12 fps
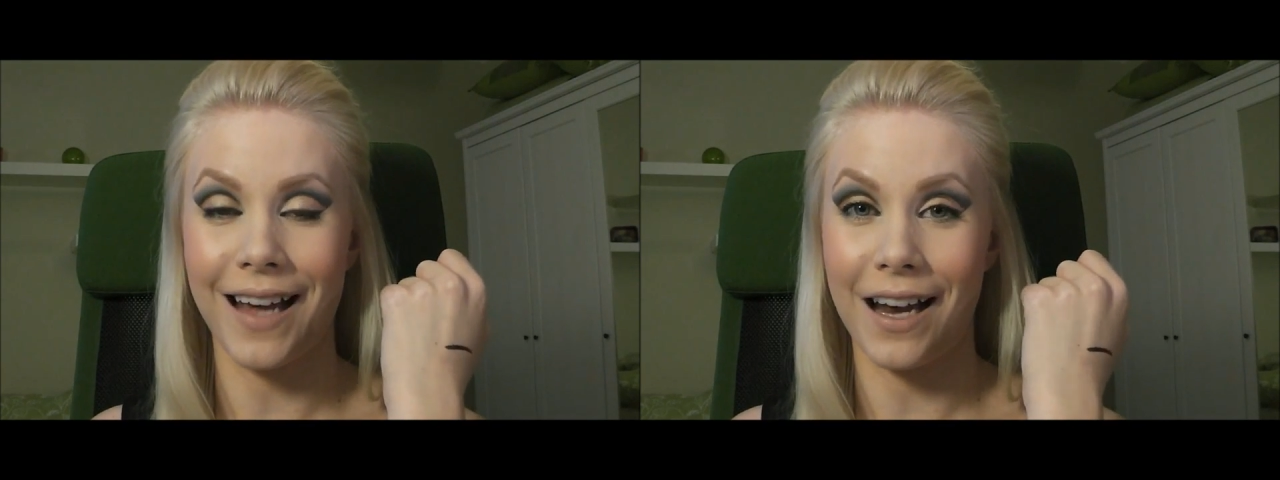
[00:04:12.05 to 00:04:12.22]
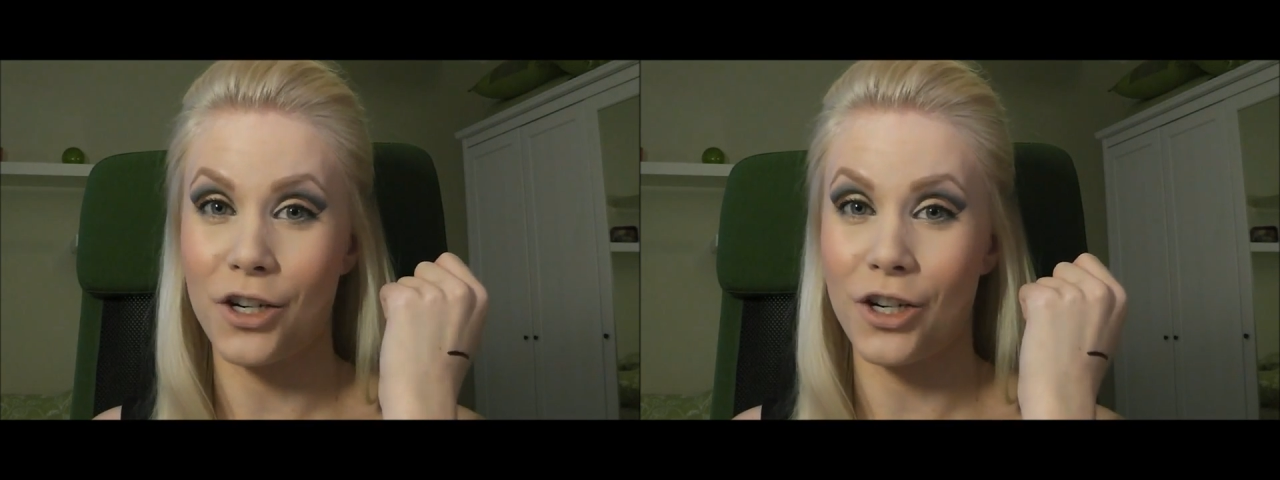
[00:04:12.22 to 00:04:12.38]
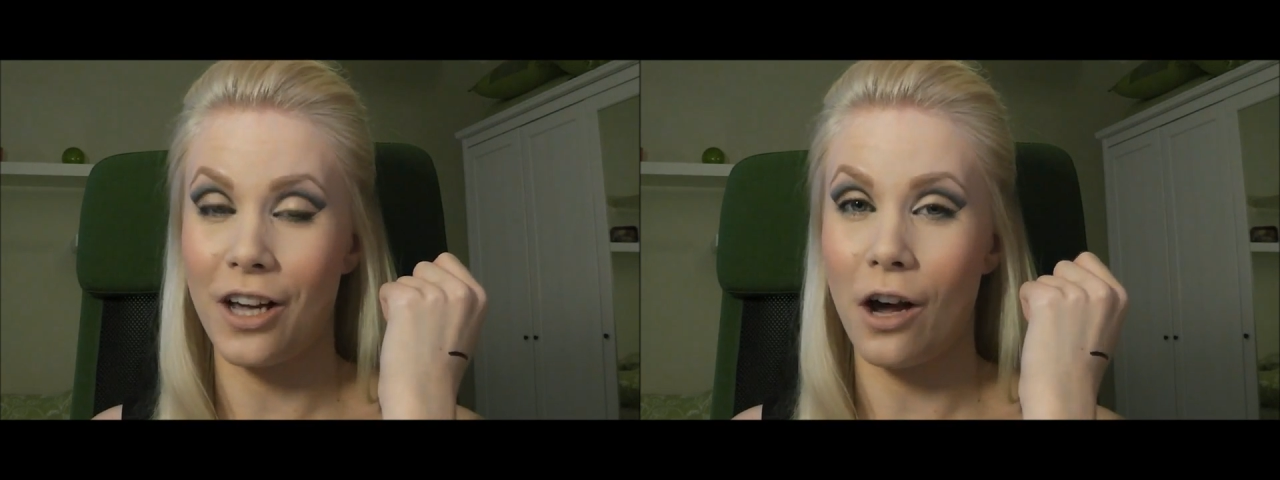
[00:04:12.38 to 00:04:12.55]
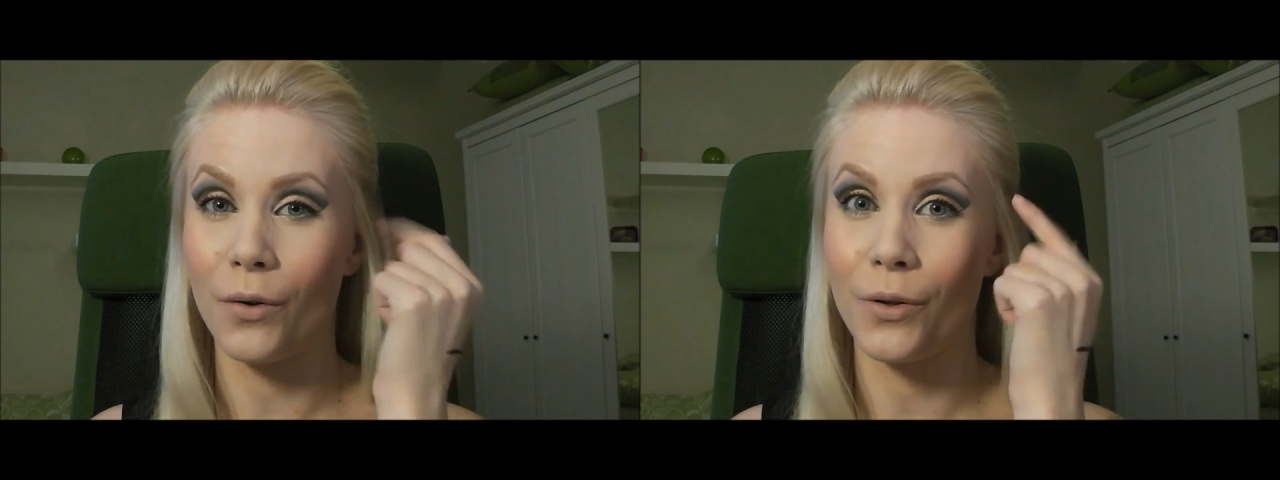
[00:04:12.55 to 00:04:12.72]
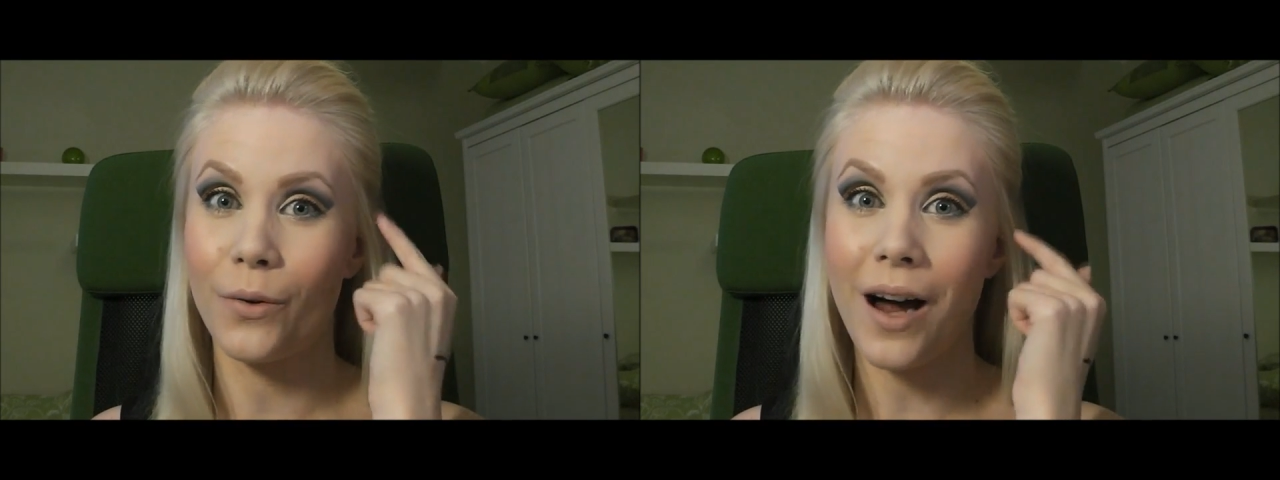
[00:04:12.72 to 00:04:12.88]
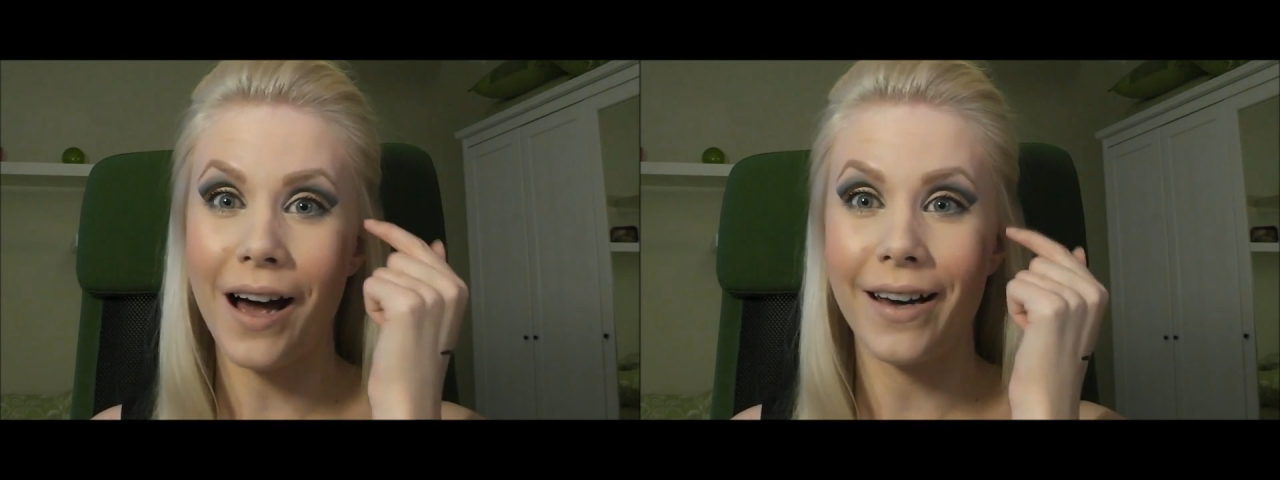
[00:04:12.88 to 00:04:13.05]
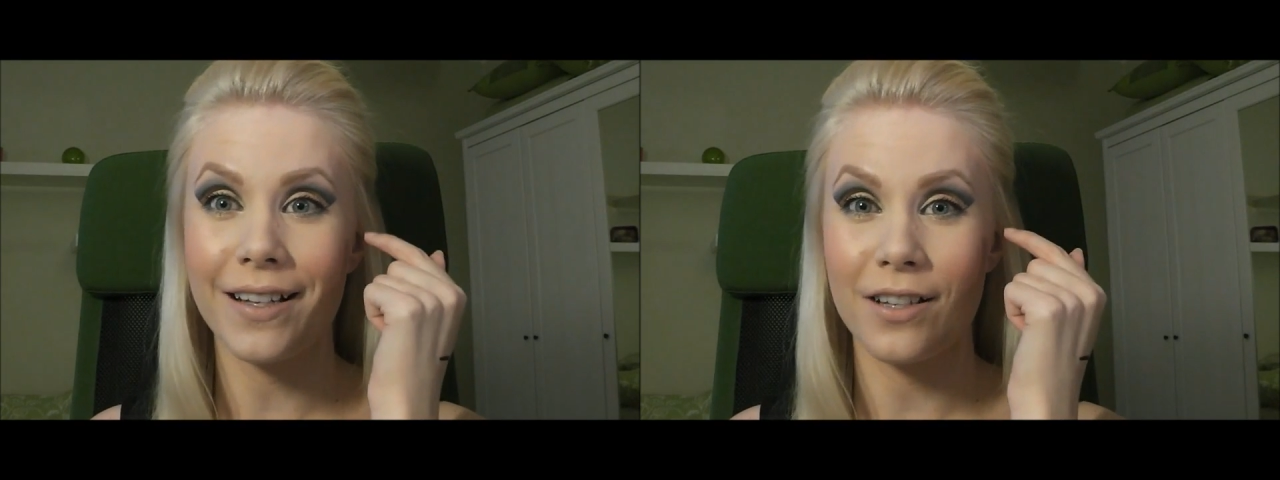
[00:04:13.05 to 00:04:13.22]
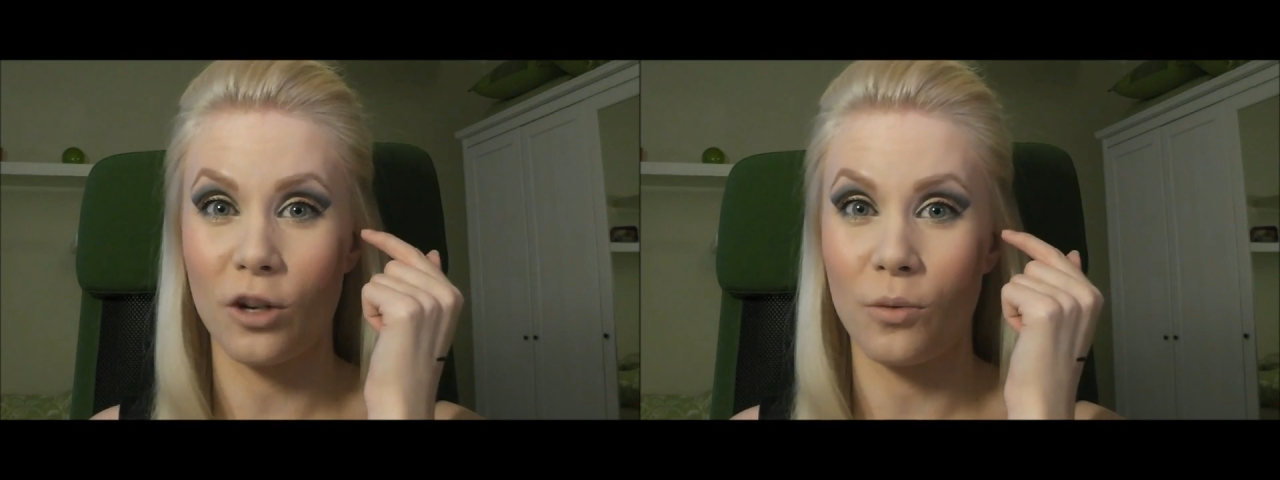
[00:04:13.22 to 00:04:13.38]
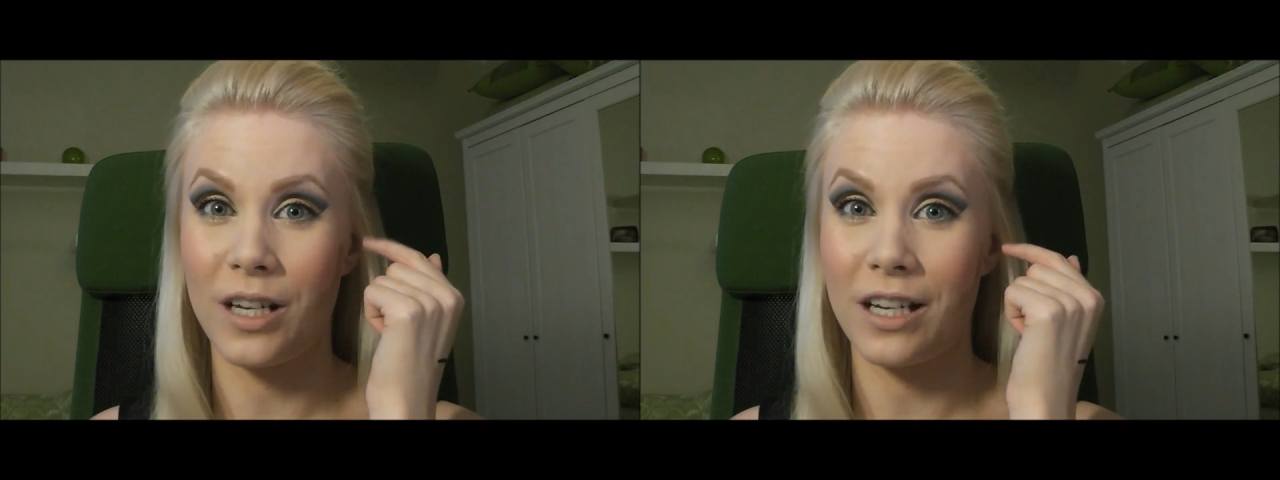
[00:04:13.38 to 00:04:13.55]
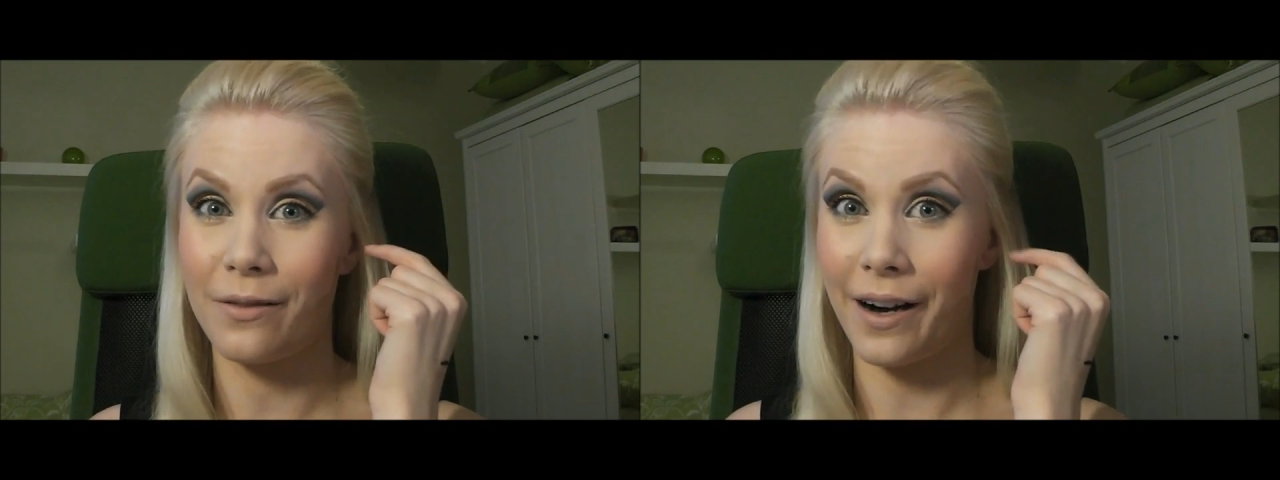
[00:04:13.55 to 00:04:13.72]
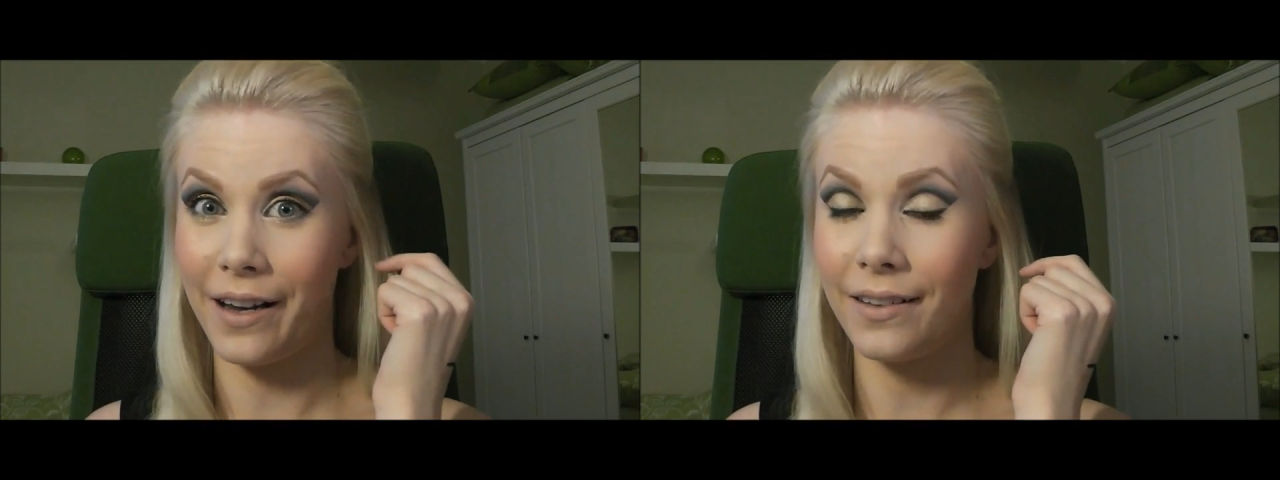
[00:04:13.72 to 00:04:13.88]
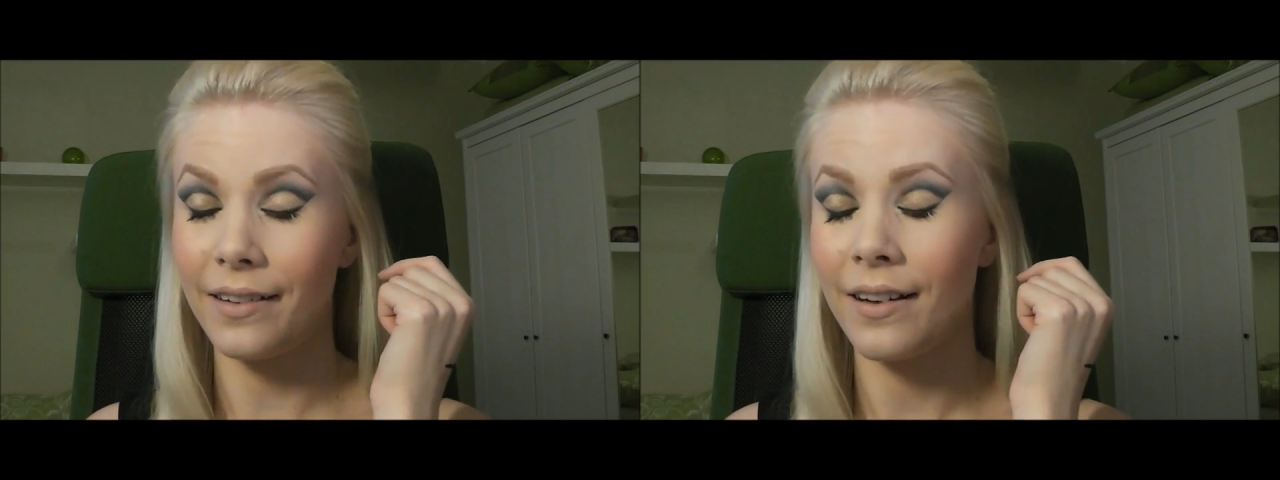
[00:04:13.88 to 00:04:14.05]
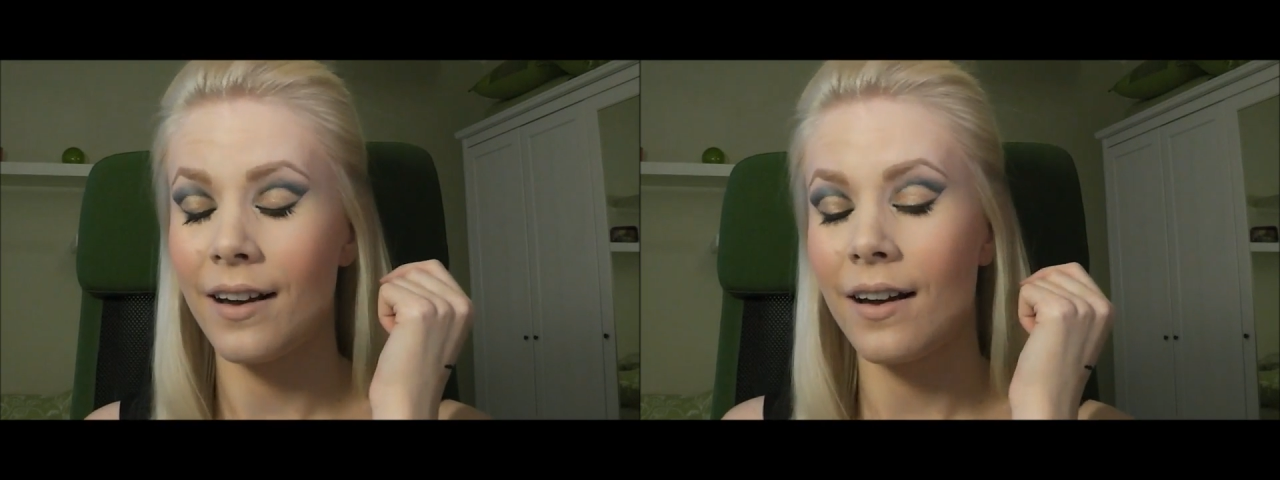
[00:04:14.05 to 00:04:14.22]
actually on your eye is going to be great.